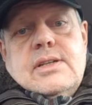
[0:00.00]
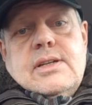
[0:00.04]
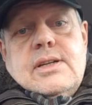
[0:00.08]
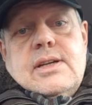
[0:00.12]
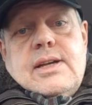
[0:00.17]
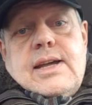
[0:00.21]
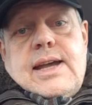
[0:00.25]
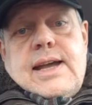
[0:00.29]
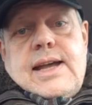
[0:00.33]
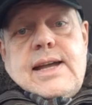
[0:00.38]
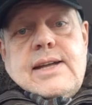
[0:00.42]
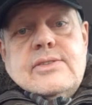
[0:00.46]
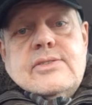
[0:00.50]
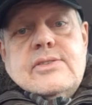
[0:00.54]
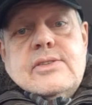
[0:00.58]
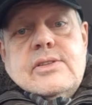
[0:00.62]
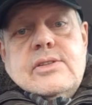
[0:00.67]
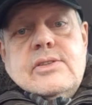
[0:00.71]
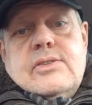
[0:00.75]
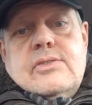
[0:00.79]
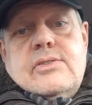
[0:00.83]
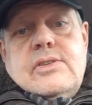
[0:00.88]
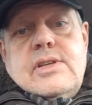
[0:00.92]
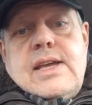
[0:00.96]
at
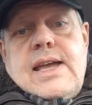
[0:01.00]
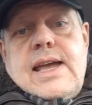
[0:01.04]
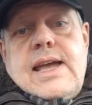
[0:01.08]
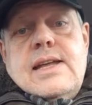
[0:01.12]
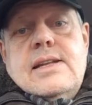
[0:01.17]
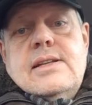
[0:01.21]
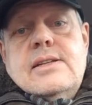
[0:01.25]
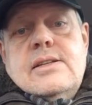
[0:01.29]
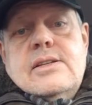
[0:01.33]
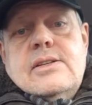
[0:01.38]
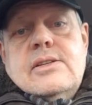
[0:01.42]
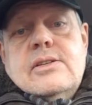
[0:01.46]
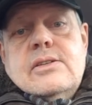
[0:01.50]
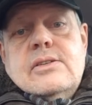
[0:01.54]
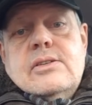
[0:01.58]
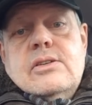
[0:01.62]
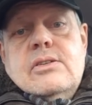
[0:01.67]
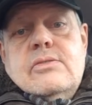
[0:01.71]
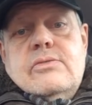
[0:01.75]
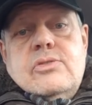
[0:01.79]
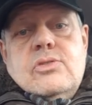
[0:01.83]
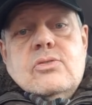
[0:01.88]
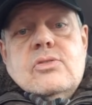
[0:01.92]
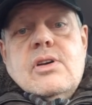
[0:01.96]
the end
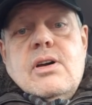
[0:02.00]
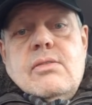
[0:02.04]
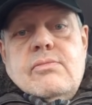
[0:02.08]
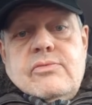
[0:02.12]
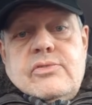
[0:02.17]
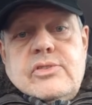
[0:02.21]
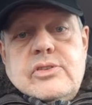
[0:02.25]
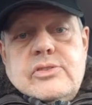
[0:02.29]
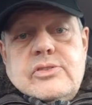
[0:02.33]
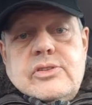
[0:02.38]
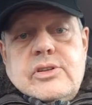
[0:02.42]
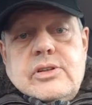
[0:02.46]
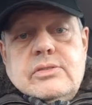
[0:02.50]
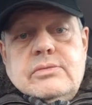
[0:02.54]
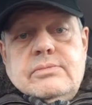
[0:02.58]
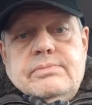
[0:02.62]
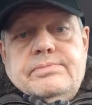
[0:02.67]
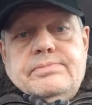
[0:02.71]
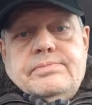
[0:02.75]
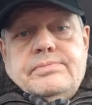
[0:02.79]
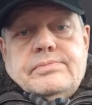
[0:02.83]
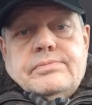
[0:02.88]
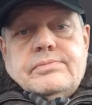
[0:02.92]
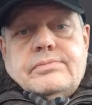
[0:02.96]
of your comfort zone.
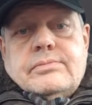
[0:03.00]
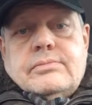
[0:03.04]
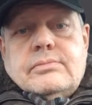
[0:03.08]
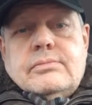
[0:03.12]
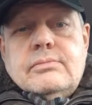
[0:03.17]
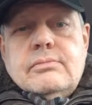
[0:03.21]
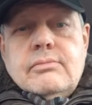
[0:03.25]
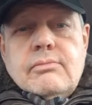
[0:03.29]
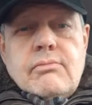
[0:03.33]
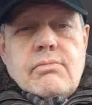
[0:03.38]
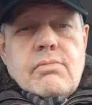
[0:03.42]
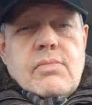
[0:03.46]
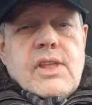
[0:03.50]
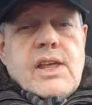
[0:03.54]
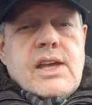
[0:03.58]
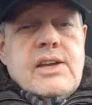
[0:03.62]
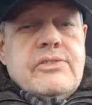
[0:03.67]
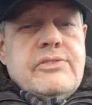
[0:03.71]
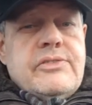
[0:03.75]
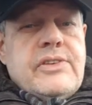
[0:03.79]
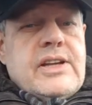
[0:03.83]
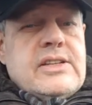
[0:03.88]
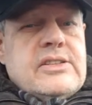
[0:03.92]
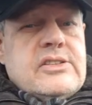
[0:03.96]

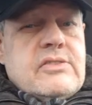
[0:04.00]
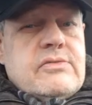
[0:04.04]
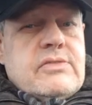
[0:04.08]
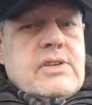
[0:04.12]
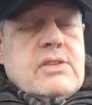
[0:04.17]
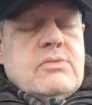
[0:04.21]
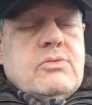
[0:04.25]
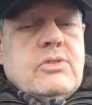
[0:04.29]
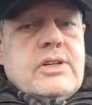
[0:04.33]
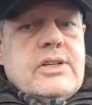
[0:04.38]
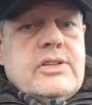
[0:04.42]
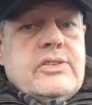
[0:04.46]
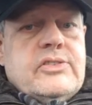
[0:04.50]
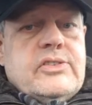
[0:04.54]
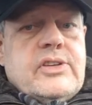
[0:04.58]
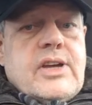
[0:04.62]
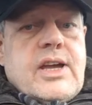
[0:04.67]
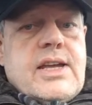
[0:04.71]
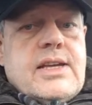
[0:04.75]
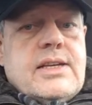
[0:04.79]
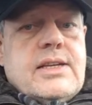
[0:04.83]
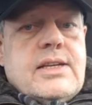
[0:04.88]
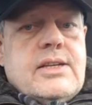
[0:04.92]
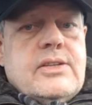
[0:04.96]
Effectively, what he's
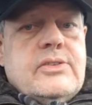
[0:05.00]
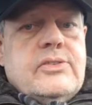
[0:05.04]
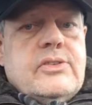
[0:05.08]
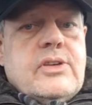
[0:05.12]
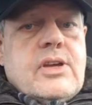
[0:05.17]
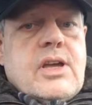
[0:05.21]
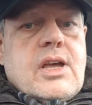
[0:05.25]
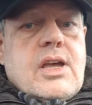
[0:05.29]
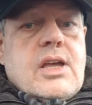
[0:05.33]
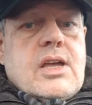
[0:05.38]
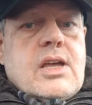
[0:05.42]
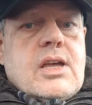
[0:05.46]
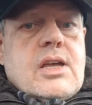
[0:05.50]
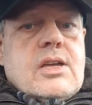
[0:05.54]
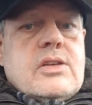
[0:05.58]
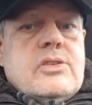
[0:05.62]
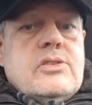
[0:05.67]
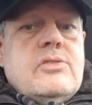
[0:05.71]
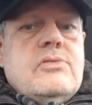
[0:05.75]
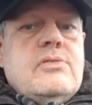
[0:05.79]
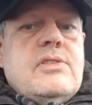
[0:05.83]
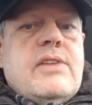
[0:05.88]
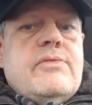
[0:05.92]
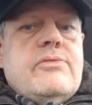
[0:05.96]
saying is
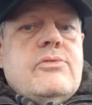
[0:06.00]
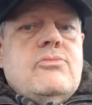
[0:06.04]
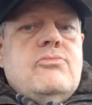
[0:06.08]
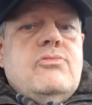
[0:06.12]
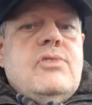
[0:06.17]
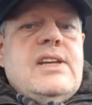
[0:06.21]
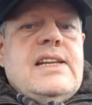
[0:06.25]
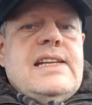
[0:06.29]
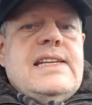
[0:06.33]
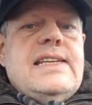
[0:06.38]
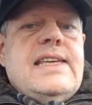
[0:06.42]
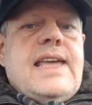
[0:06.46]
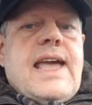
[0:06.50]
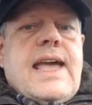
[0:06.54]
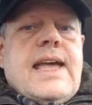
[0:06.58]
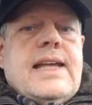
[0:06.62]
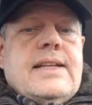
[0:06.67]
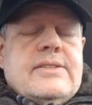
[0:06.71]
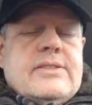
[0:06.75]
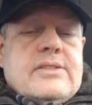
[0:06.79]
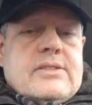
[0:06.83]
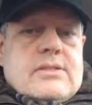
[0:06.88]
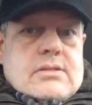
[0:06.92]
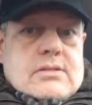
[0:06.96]
you never really
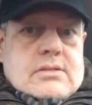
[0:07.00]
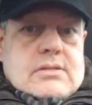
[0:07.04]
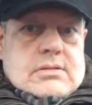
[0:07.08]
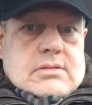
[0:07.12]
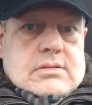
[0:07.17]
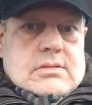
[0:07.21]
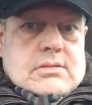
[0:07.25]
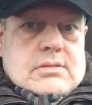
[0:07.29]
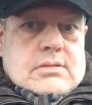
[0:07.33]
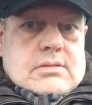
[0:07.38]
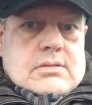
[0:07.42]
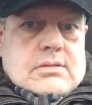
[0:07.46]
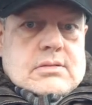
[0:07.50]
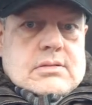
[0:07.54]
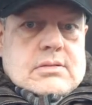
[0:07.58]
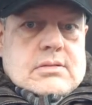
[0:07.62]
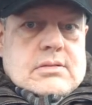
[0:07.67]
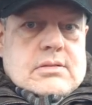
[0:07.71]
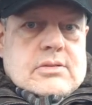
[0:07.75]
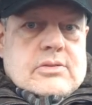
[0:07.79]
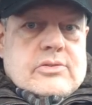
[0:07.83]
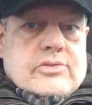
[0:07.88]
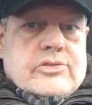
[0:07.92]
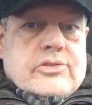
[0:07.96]
get
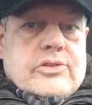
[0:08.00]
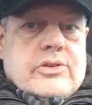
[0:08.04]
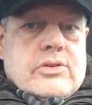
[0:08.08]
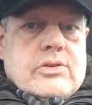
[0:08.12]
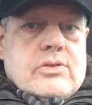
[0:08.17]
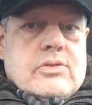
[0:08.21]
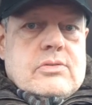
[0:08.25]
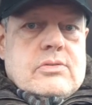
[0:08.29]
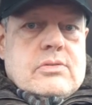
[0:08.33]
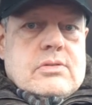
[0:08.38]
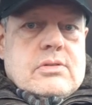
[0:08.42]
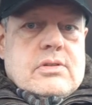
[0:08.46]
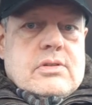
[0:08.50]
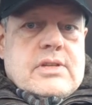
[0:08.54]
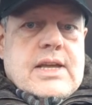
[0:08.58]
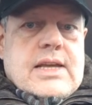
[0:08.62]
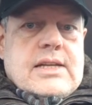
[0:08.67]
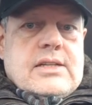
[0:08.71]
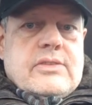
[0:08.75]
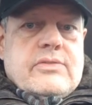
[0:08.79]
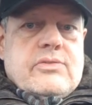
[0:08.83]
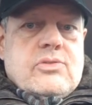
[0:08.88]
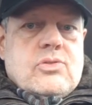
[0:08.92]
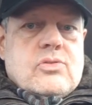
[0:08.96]
to the
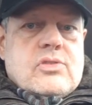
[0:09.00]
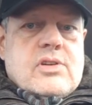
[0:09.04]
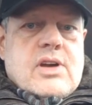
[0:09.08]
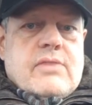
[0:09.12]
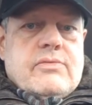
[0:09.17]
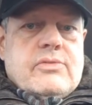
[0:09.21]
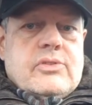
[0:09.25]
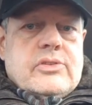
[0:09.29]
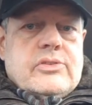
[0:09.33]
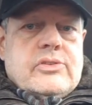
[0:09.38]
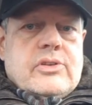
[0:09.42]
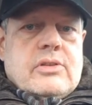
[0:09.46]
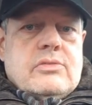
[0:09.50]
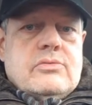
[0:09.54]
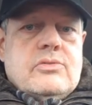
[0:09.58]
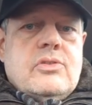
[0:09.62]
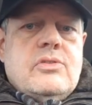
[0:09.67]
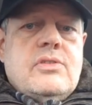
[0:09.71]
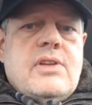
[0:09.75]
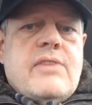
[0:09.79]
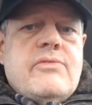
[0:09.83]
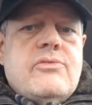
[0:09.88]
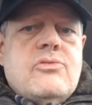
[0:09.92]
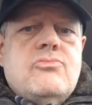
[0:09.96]
end of your comfort zone. You
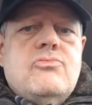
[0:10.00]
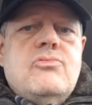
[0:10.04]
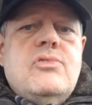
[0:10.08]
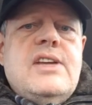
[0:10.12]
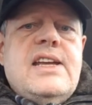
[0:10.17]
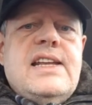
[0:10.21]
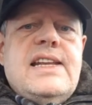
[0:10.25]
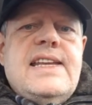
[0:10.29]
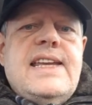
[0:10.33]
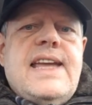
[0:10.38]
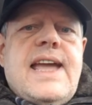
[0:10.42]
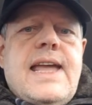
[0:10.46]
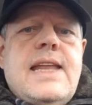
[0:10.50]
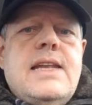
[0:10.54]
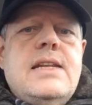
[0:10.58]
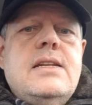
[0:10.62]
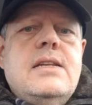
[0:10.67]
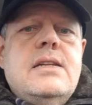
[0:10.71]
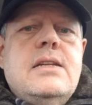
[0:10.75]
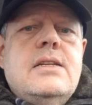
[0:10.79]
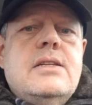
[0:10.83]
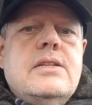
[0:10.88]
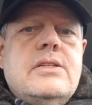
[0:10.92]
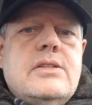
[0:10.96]
never really
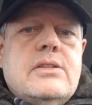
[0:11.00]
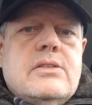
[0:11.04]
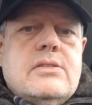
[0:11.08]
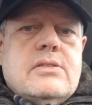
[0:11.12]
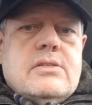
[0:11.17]
end